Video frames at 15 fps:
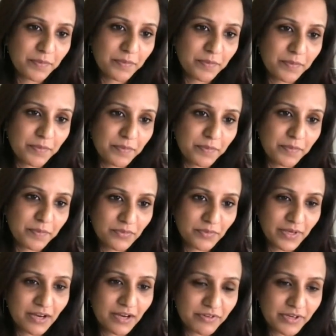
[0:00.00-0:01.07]
which is our
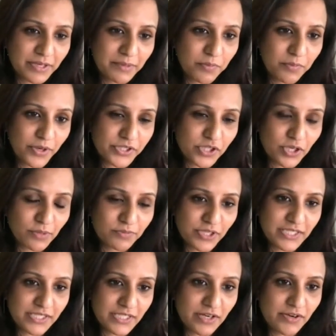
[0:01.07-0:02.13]
recovery point
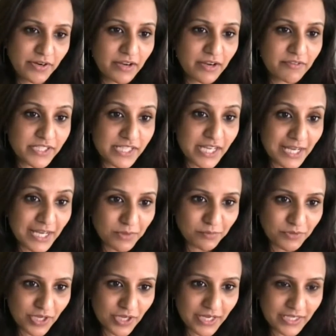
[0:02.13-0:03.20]
object and our recovery time
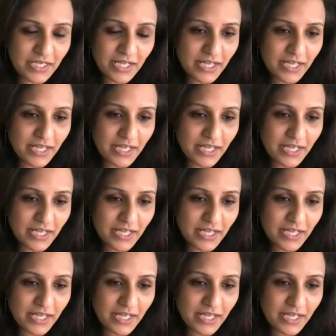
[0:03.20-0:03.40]
object,